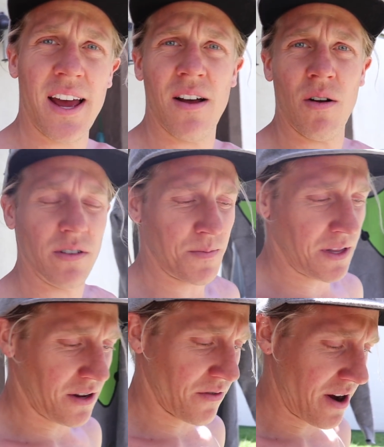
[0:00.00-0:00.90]
yeah,
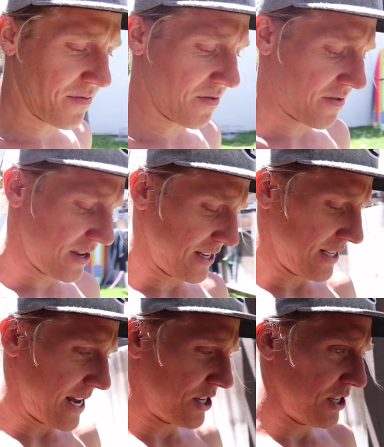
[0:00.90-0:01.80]
ultimately grateful for these
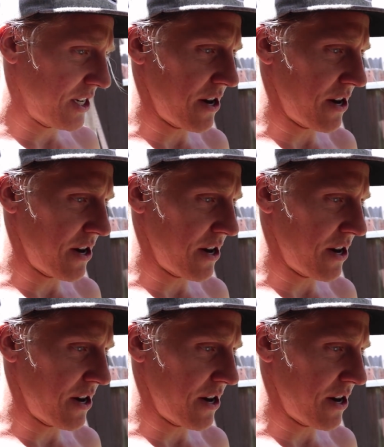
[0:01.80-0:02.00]
legends